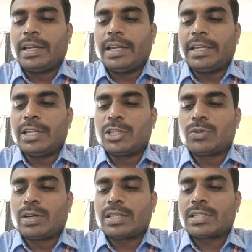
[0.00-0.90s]
It
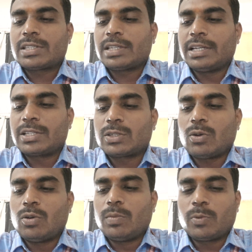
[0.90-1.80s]
ensures its
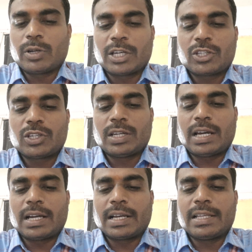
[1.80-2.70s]
own protection
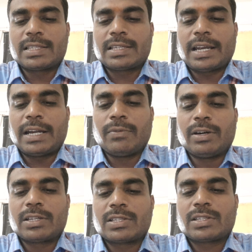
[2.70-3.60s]
against
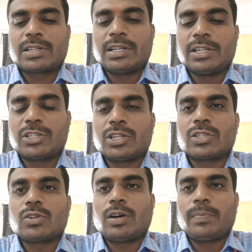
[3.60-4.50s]
adverse
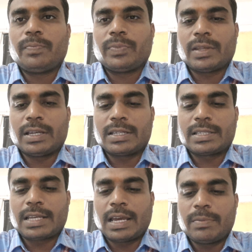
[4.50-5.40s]
conditions of
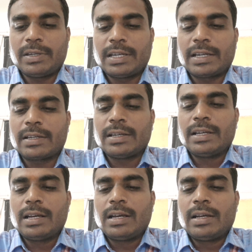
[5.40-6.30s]
its habitat.
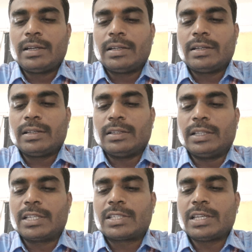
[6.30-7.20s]

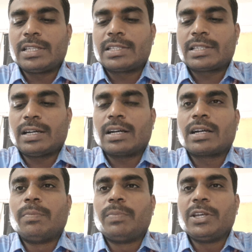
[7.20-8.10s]
This is
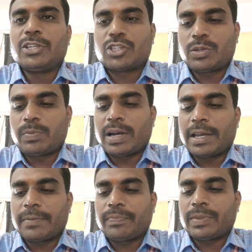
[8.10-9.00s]
accomplished
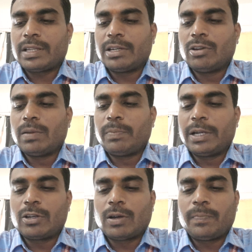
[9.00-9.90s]
by the
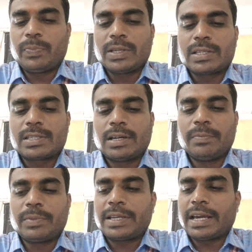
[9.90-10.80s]
development of
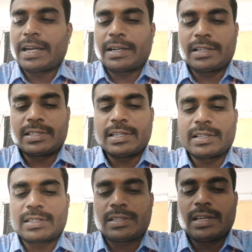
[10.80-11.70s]
some
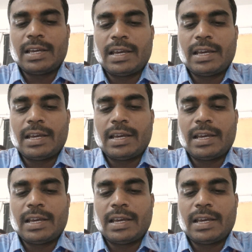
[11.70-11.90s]
characteristics.